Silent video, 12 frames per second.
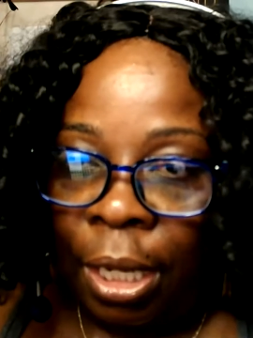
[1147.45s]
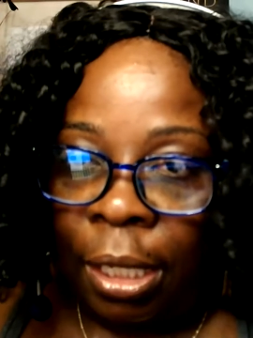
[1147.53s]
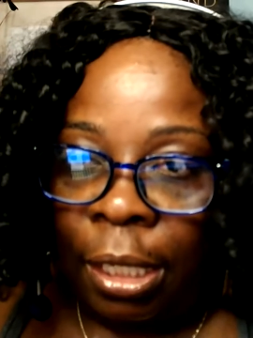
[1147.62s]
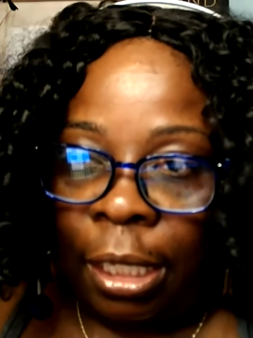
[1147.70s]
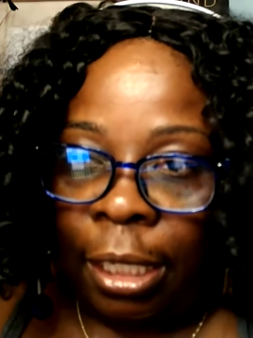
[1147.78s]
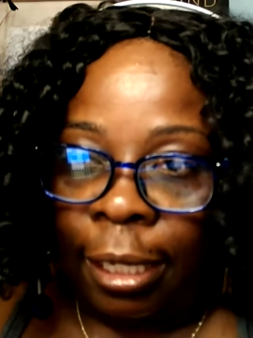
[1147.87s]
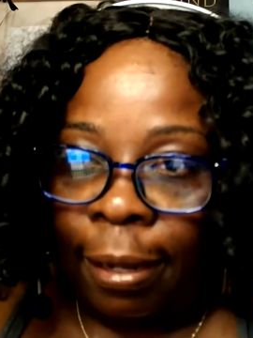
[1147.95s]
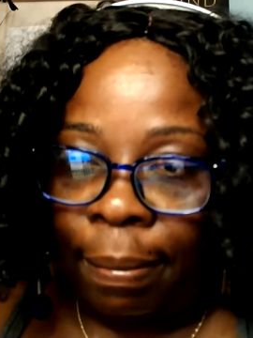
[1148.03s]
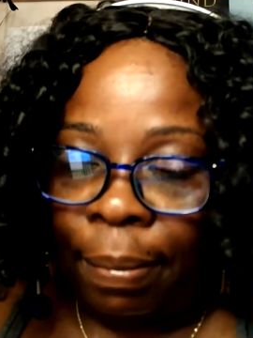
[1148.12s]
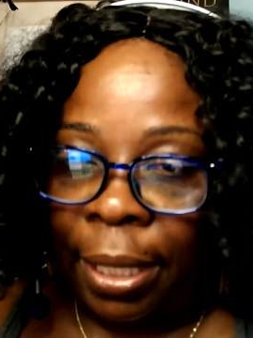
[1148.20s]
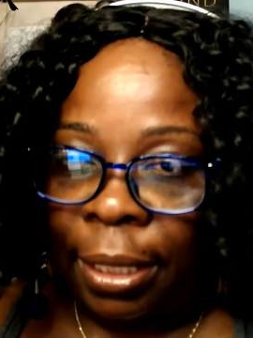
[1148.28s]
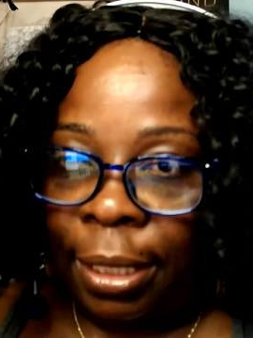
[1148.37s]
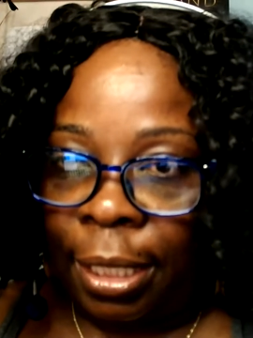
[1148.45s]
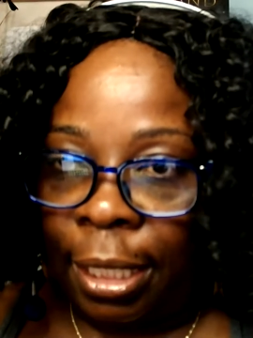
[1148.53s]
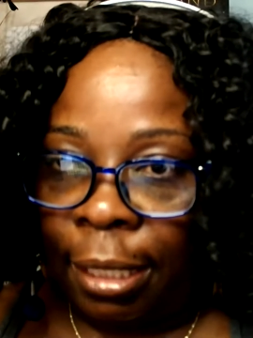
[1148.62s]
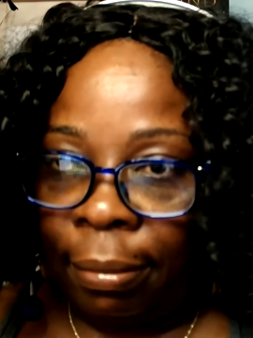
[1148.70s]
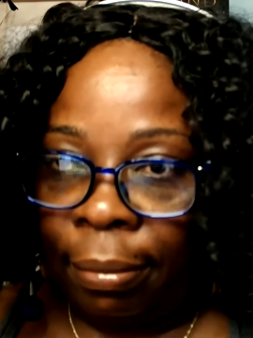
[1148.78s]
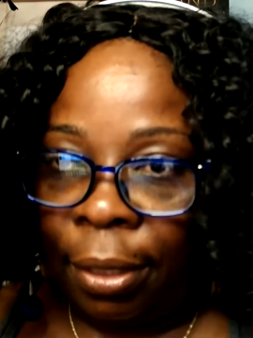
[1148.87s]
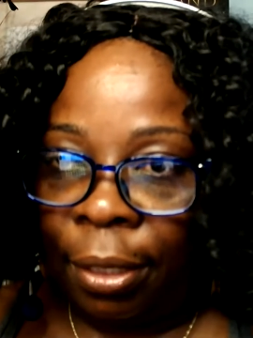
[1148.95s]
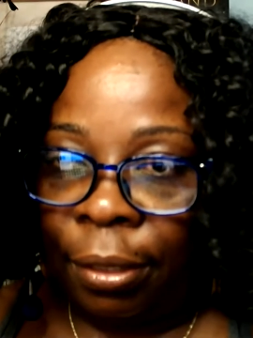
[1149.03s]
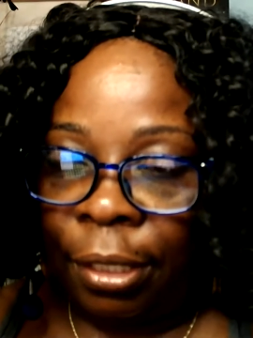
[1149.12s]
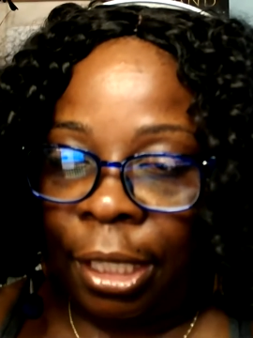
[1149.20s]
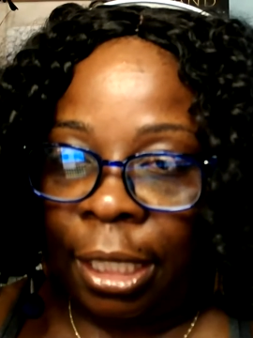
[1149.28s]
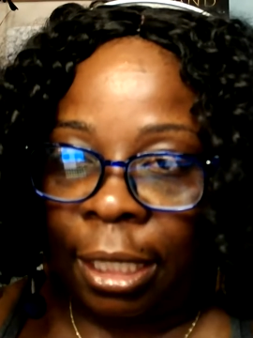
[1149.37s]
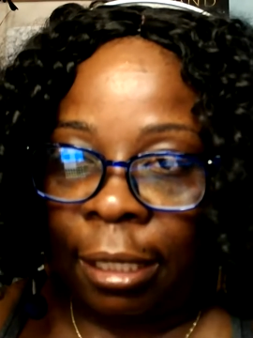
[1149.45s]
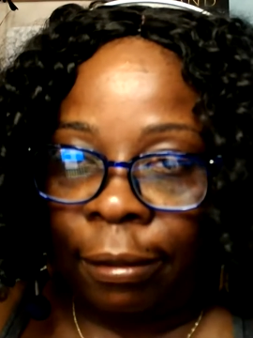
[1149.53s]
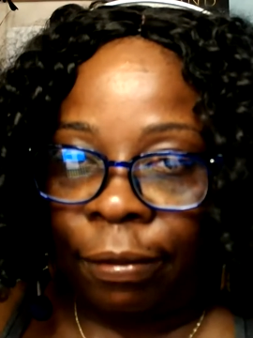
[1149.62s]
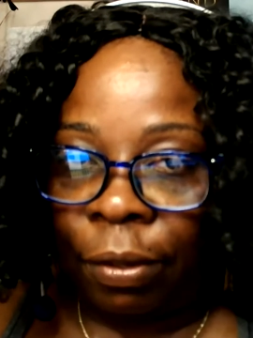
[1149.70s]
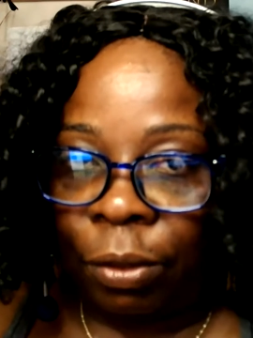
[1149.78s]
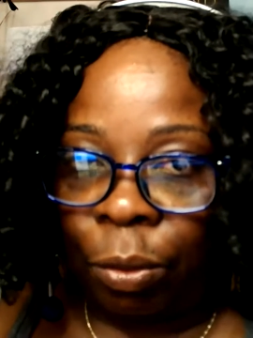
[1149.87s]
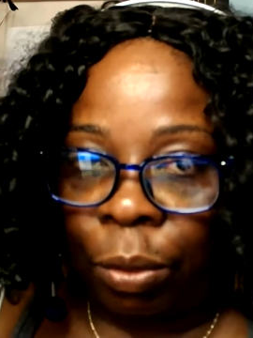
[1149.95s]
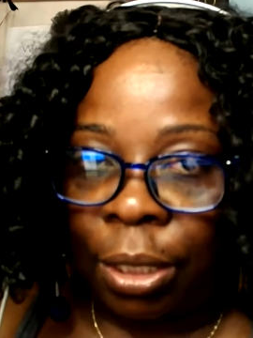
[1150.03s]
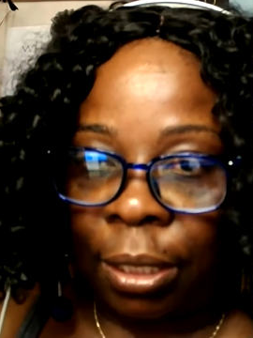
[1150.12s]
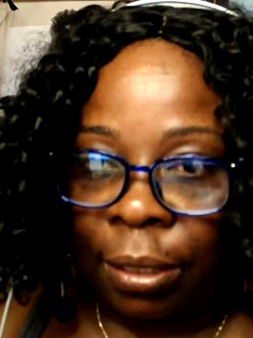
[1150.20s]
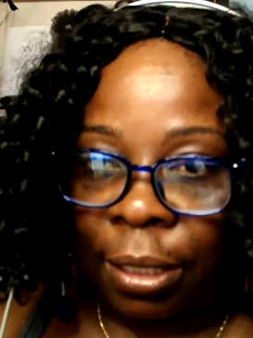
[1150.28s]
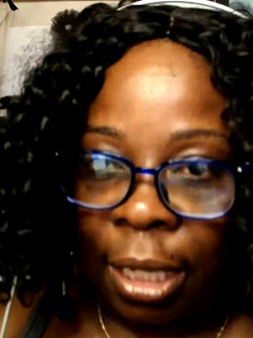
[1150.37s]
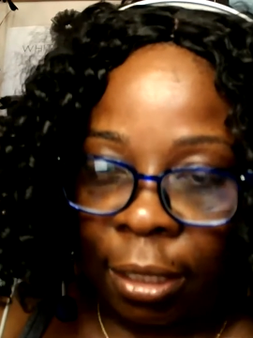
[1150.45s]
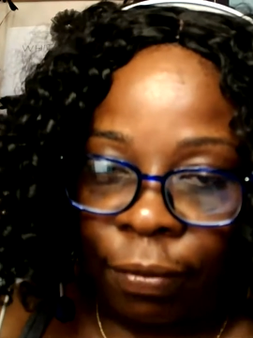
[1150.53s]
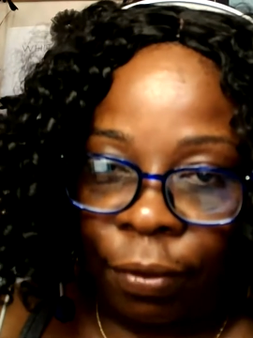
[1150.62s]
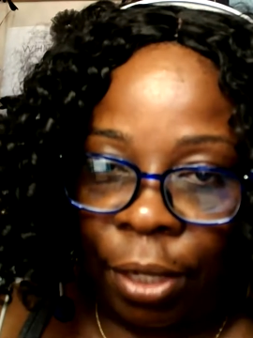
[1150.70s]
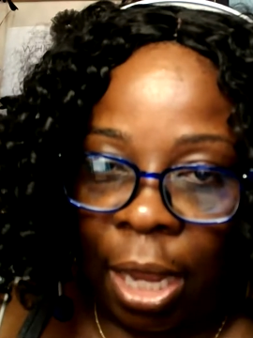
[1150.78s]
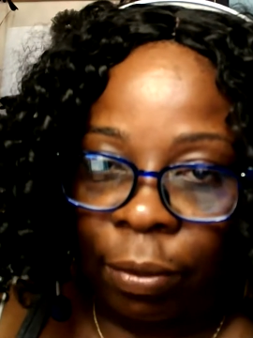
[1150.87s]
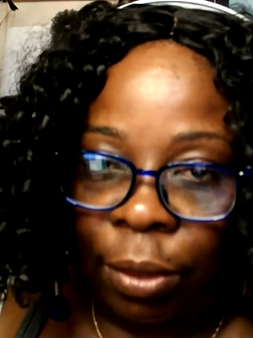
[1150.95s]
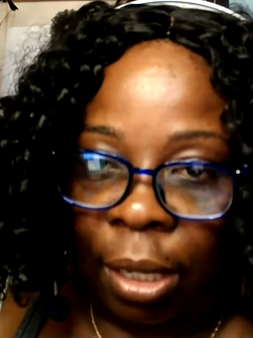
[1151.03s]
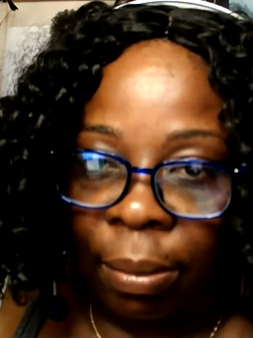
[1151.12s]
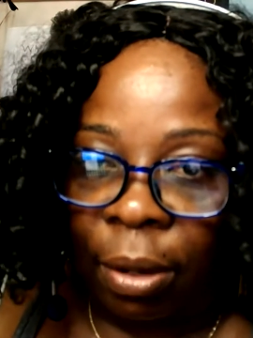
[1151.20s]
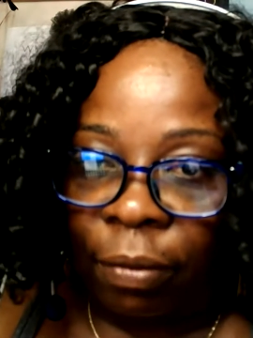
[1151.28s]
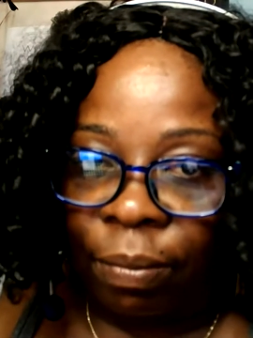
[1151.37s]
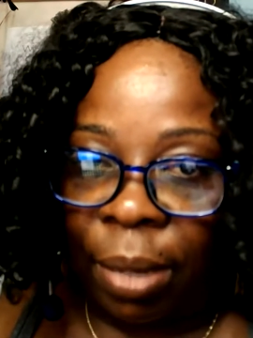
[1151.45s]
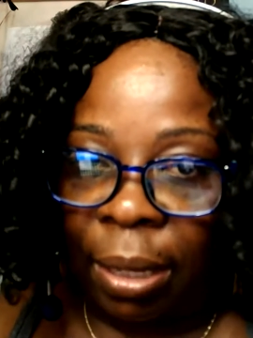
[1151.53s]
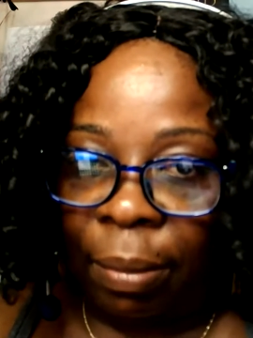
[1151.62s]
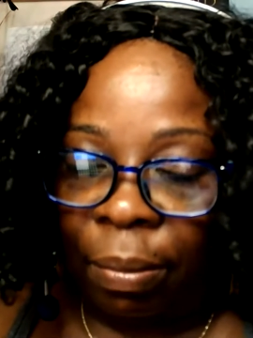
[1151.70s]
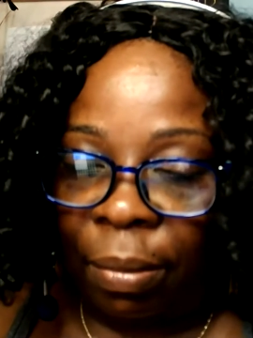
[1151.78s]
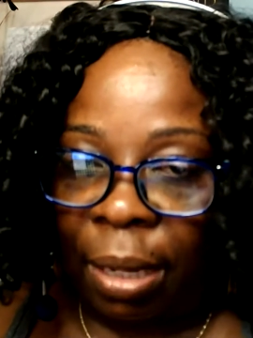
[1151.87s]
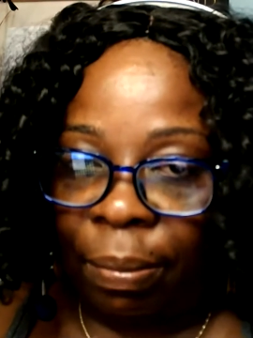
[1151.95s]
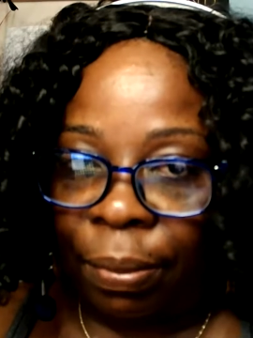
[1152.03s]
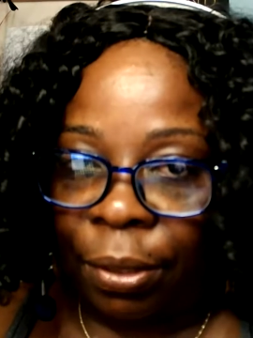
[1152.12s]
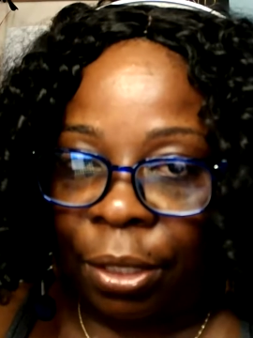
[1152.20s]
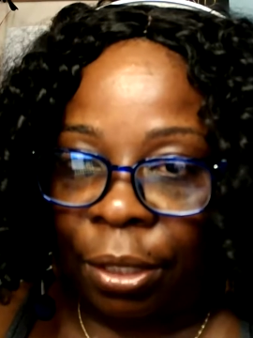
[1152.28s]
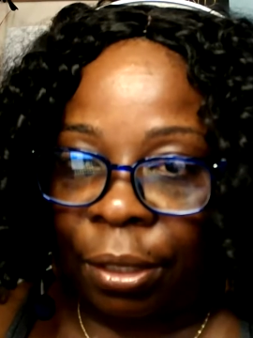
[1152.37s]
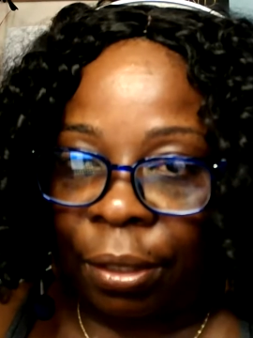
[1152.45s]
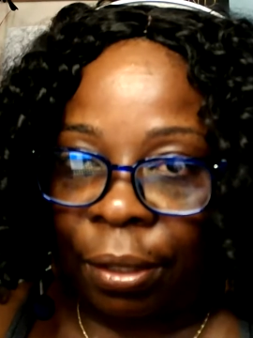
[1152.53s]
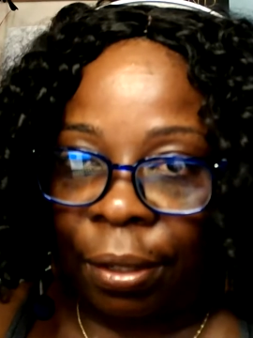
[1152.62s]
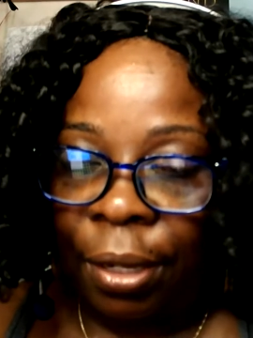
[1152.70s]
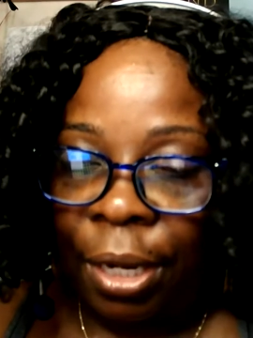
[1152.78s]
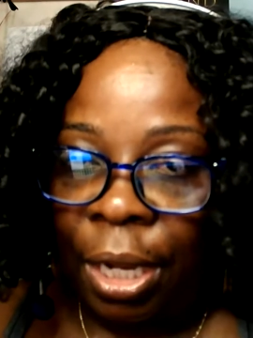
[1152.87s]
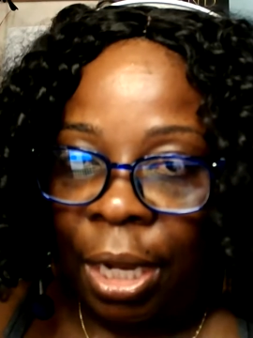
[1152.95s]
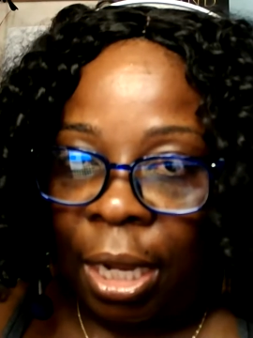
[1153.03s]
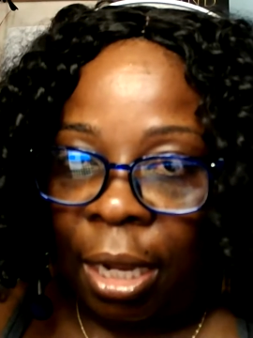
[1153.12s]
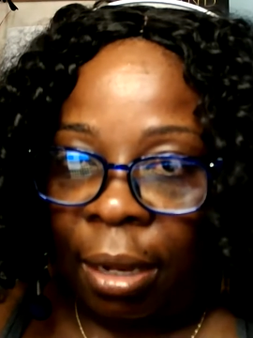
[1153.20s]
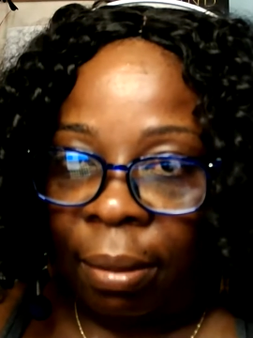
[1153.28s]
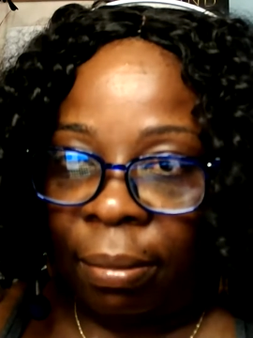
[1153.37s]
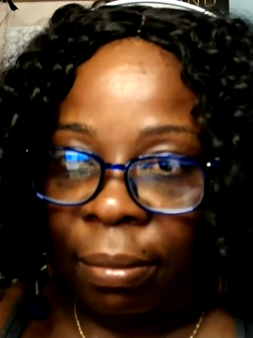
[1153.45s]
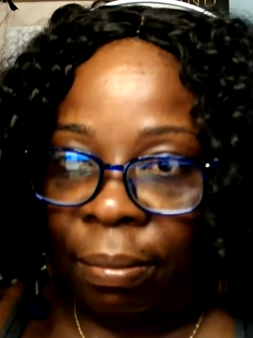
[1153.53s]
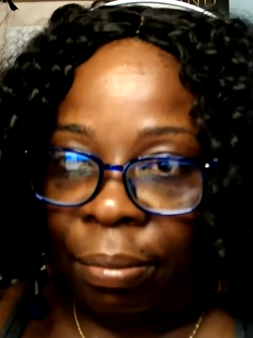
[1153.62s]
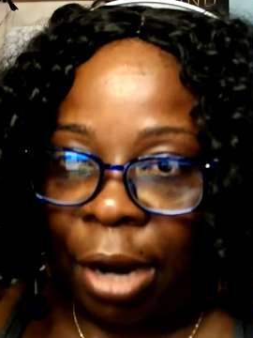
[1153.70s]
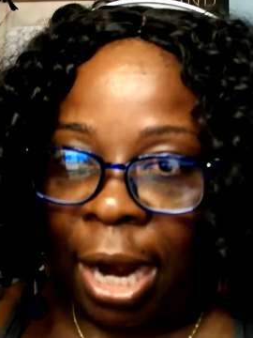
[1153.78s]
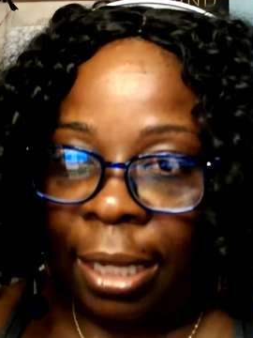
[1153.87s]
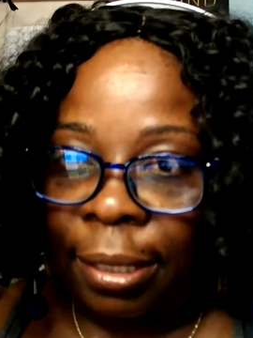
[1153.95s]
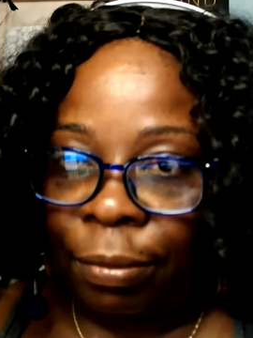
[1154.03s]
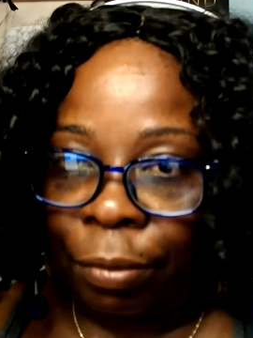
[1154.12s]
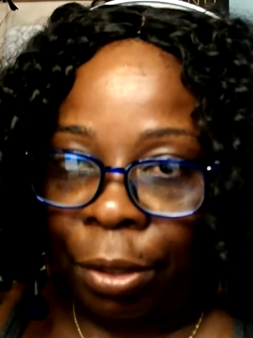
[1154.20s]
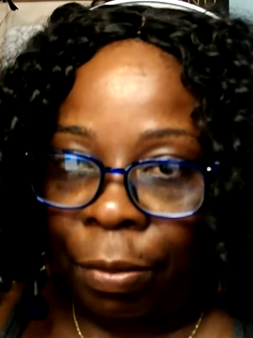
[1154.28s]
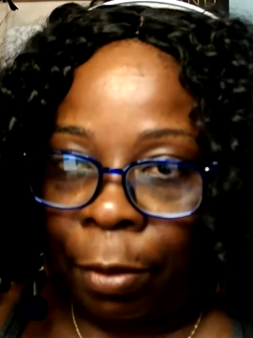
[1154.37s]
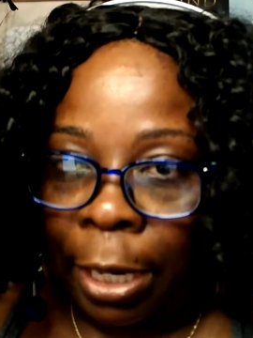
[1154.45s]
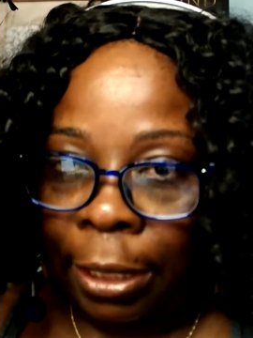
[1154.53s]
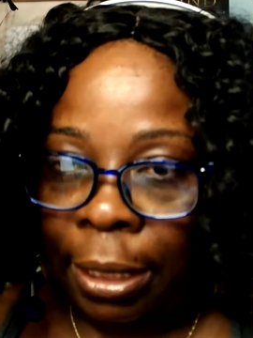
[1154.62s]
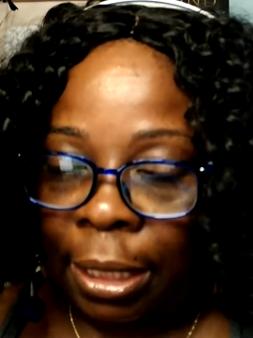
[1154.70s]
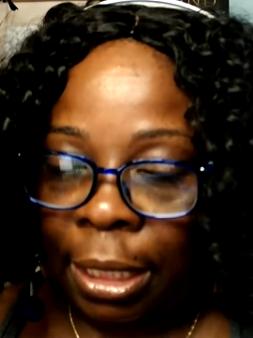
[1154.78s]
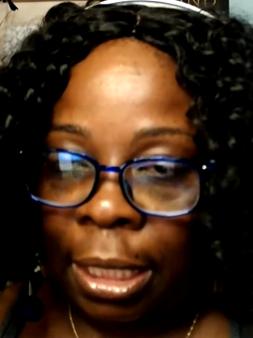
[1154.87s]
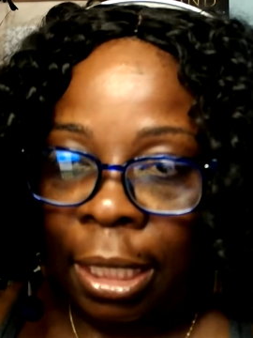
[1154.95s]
leading up my team, leading us to a successful outcome of my particular bride's request.